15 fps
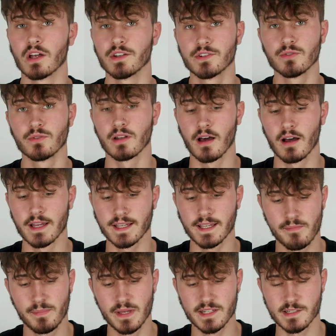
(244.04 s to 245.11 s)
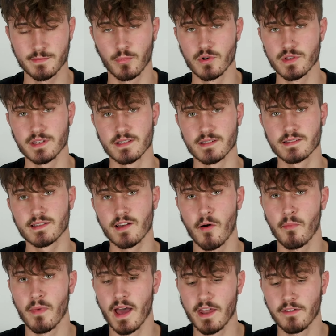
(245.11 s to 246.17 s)
I do like. Get a bit disappointed in
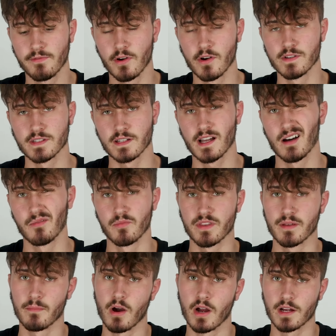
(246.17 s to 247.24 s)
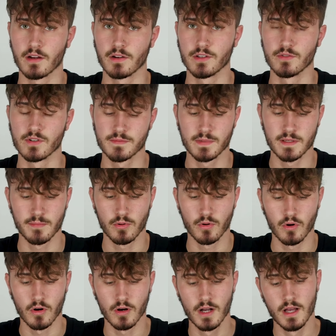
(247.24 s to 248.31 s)
some headphones that come with a micro USB
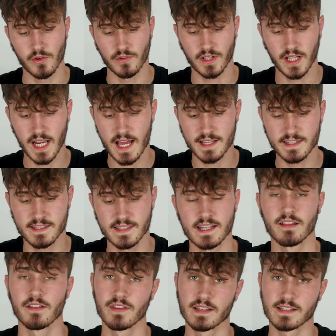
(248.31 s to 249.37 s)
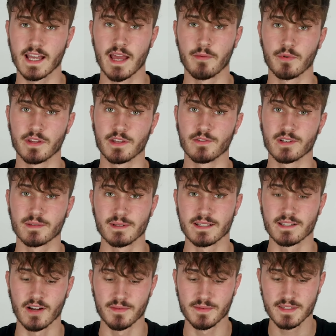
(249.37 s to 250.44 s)
port, so I was glad to see that this came with a USB
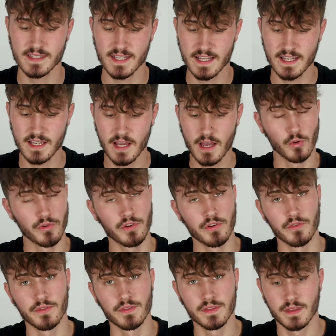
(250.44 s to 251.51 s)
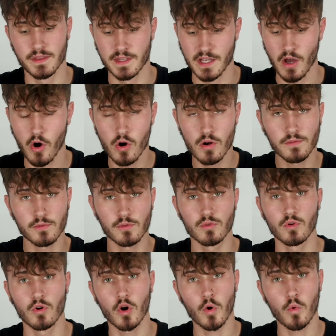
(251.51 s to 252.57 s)
Type-C, and also the
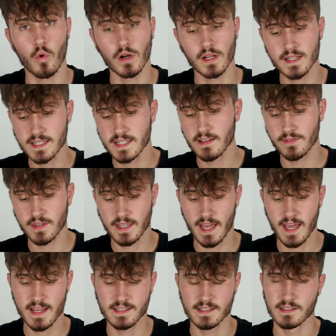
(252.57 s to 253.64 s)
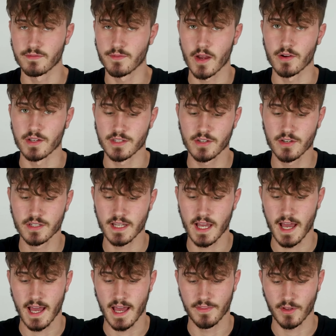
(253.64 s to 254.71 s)
overall quality of the case is very good
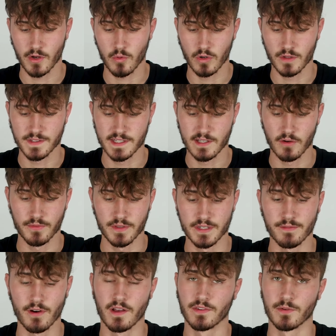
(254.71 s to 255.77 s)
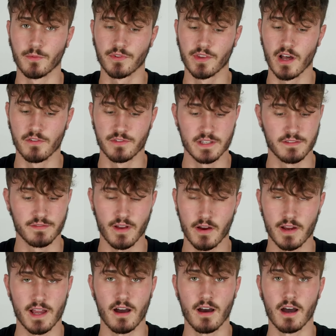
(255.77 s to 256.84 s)
and the quality of the device themselves is
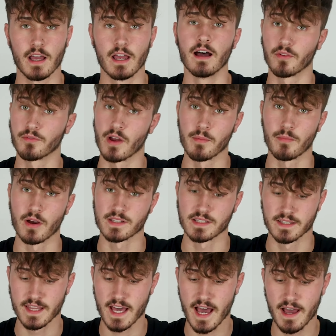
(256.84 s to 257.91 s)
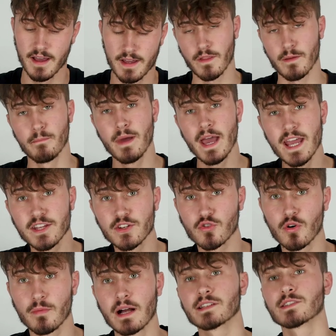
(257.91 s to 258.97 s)
very high. I was very impressed with that. One of the major
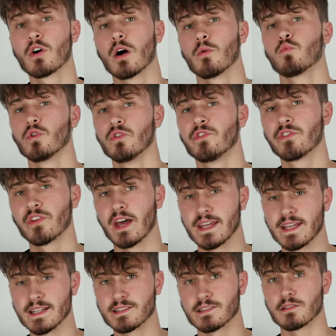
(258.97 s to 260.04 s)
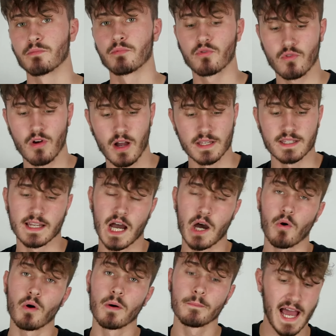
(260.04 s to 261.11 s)
drawbacks that I would say is is the price.
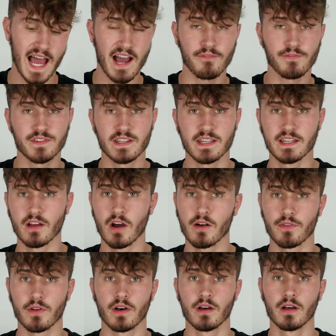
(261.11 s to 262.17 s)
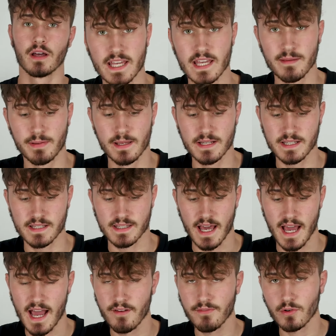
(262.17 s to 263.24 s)
Now, I have seen other earpieces
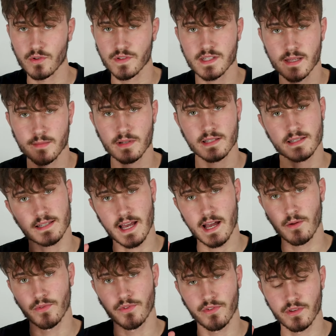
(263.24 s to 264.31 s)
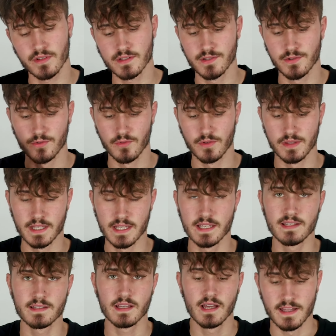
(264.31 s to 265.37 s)
that have got similar sounds to
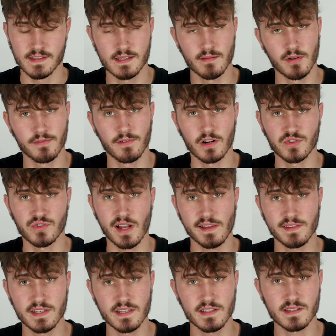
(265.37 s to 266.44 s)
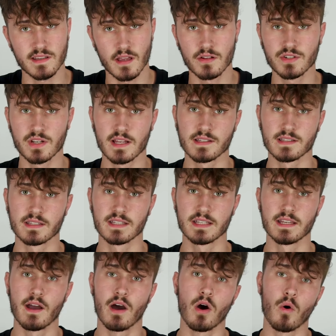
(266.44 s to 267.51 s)
these and similar functionalities, such as
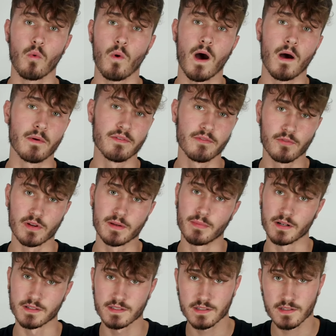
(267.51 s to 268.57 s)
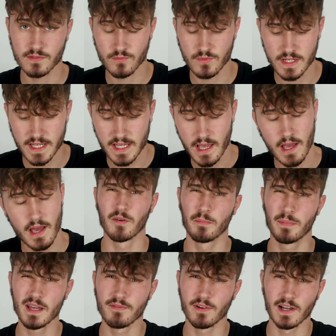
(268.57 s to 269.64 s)
the Huawei FreeBuds 3, have a
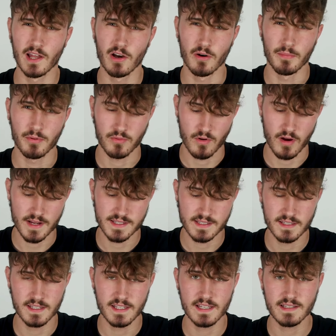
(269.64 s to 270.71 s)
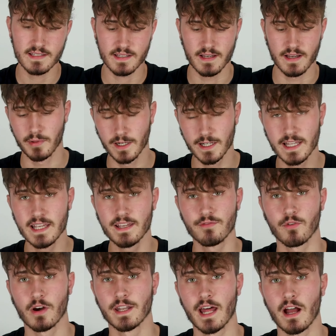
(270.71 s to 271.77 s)
bit of a lower price than these. I
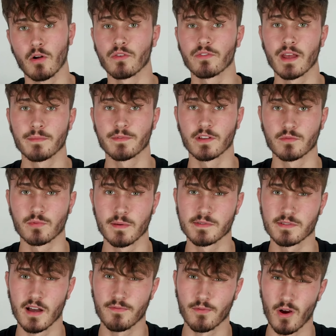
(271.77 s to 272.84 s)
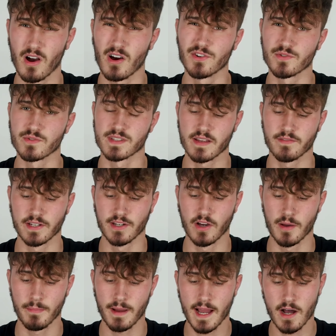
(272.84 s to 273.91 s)
believe right now on Samsung's website for
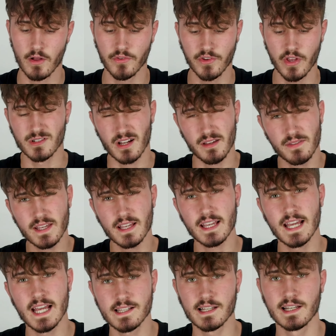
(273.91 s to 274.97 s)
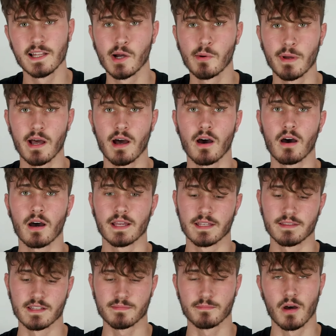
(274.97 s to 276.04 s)
£179, which I think is a little bit high
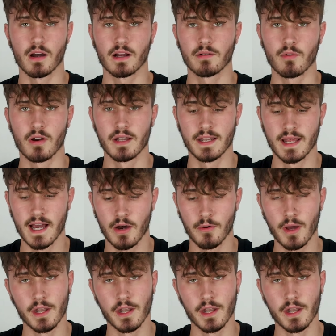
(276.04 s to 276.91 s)
in this market right now.